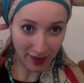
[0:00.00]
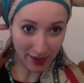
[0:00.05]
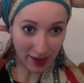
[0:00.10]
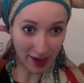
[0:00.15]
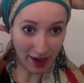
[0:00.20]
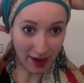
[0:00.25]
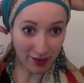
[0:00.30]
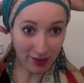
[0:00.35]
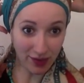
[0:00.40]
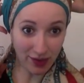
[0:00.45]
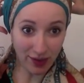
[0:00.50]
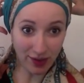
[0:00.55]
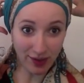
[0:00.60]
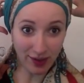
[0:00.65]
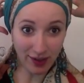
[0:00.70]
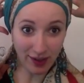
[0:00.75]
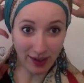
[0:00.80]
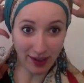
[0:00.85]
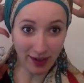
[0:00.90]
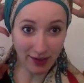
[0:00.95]
Yeah, I'm
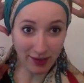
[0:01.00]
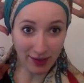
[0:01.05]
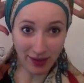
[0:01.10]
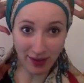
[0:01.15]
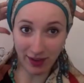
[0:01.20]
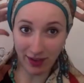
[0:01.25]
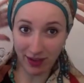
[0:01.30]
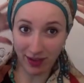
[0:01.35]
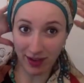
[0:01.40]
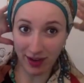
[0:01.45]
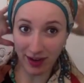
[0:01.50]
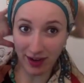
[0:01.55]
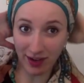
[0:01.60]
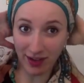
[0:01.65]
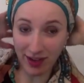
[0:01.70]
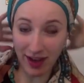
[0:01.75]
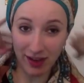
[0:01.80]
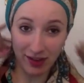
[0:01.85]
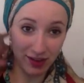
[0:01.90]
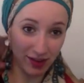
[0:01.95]
totally in love with these sari
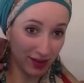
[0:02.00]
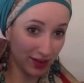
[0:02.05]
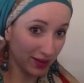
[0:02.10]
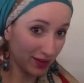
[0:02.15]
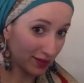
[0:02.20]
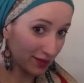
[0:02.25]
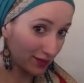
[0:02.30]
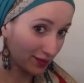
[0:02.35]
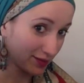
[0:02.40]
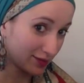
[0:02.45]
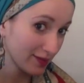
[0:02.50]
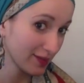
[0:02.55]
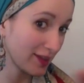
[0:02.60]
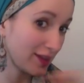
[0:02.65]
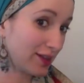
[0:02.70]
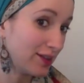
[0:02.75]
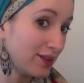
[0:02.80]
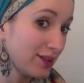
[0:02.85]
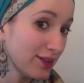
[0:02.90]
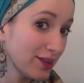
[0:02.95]
sashes.
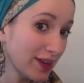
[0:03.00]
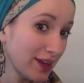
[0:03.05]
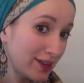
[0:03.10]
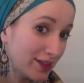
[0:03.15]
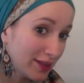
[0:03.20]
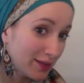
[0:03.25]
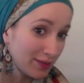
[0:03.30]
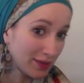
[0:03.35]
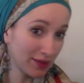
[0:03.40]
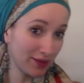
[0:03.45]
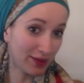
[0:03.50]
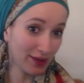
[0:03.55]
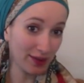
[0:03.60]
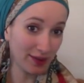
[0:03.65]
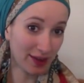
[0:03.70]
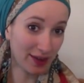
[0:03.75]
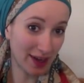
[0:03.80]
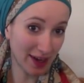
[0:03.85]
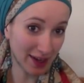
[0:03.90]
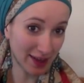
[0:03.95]
I don't know what I did
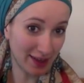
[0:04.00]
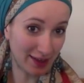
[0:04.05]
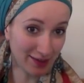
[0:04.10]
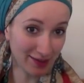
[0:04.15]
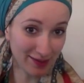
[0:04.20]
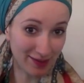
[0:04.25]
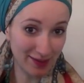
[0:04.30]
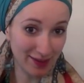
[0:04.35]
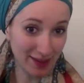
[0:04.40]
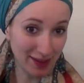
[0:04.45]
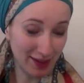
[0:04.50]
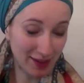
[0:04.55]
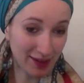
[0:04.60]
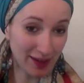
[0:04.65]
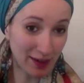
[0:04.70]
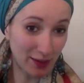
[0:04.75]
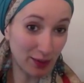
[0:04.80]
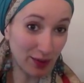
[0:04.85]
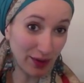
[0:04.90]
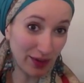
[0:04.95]
before we had them.
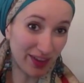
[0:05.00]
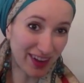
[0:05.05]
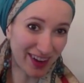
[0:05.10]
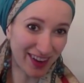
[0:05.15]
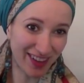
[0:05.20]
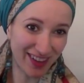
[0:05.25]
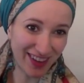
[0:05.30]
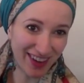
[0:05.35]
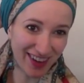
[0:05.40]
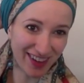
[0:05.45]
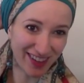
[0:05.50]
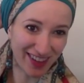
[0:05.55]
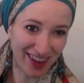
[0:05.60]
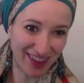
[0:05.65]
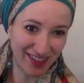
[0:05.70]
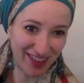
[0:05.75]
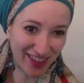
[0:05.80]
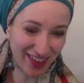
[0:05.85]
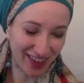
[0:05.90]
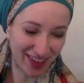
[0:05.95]
I wore the sari scarves,
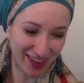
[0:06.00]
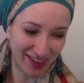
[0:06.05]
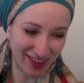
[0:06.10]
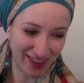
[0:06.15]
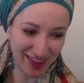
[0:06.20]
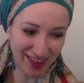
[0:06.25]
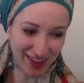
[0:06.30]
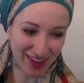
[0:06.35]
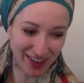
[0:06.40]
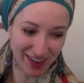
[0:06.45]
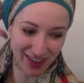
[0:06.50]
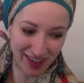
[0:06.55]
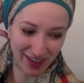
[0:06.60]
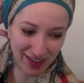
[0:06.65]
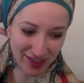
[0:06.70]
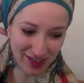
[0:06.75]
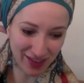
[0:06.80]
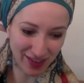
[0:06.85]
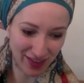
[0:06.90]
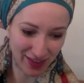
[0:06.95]
obviously, but these
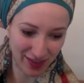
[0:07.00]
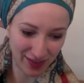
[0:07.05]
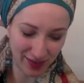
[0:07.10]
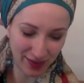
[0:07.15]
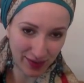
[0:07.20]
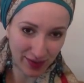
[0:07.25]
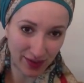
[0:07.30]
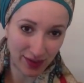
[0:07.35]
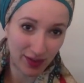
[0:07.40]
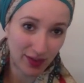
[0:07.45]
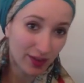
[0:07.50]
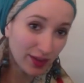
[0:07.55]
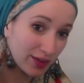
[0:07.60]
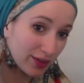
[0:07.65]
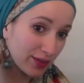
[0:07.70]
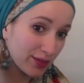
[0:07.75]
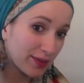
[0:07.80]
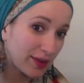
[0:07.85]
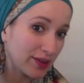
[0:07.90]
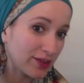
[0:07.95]
are just
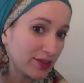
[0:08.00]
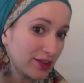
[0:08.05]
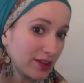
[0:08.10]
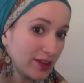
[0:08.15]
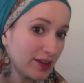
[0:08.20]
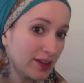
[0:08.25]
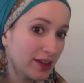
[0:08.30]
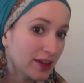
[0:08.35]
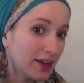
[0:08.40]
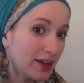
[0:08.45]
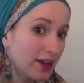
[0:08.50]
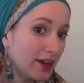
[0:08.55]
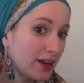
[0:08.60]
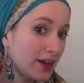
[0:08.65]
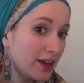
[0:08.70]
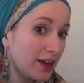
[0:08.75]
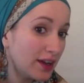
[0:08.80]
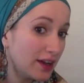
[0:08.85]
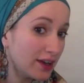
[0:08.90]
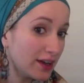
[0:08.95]
so special.
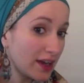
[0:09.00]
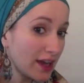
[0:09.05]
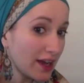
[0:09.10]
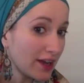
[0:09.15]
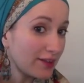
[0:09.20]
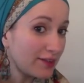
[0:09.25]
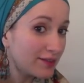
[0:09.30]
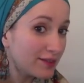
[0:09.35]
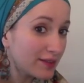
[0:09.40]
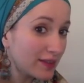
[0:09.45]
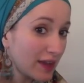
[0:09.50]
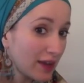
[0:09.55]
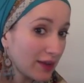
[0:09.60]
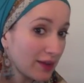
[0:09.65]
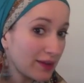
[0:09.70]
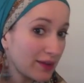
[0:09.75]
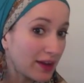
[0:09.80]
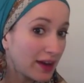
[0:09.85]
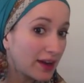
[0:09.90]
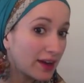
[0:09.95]
Okay, now
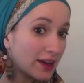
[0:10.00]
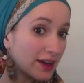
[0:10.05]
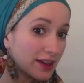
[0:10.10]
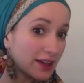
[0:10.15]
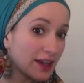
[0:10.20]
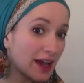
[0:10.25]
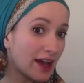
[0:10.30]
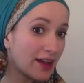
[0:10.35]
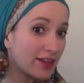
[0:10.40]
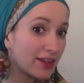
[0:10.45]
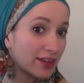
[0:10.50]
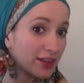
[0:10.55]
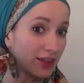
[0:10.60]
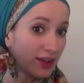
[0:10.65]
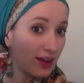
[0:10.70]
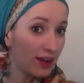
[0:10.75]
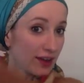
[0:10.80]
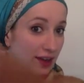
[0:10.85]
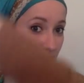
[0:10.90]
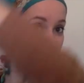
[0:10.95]
we've got our last
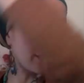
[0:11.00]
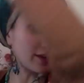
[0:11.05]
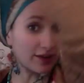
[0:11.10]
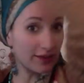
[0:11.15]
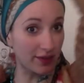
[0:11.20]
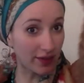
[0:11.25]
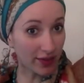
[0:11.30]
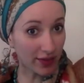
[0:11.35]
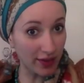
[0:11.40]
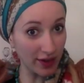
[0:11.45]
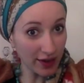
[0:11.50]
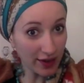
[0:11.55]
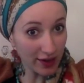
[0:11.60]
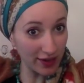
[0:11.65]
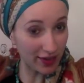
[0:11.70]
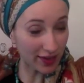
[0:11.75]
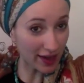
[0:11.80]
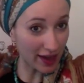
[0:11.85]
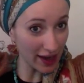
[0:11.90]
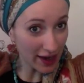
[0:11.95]
long end of the
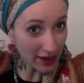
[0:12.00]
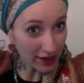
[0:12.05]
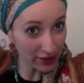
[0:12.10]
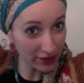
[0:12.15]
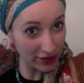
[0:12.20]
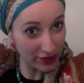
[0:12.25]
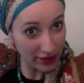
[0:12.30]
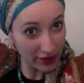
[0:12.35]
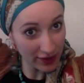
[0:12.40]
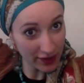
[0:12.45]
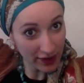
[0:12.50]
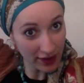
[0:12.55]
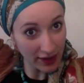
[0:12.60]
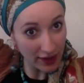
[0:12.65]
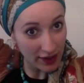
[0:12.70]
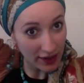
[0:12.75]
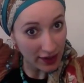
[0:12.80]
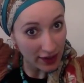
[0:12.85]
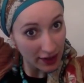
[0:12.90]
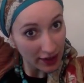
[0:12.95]
sari sash.
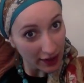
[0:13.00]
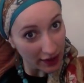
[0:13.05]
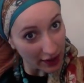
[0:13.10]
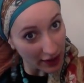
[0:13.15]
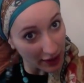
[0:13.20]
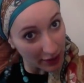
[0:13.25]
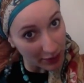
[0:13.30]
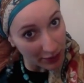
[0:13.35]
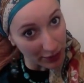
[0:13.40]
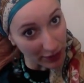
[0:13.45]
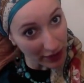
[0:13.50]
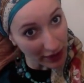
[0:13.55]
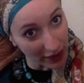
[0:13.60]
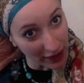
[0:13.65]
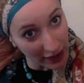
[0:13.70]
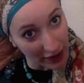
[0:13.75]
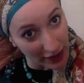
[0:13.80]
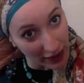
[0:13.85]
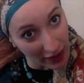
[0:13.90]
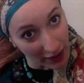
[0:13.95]
I'm
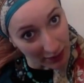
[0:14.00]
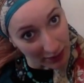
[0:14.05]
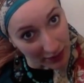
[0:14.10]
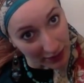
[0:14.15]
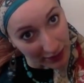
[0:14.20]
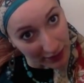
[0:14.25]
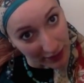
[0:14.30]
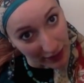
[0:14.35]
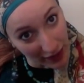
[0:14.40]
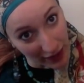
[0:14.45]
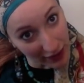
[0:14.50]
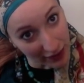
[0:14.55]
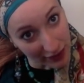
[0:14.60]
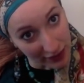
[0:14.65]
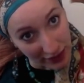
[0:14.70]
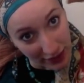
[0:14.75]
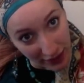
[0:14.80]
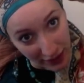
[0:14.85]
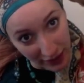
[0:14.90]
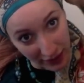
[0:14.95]
bringing it up and
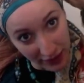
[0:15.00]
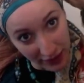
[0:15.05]
around.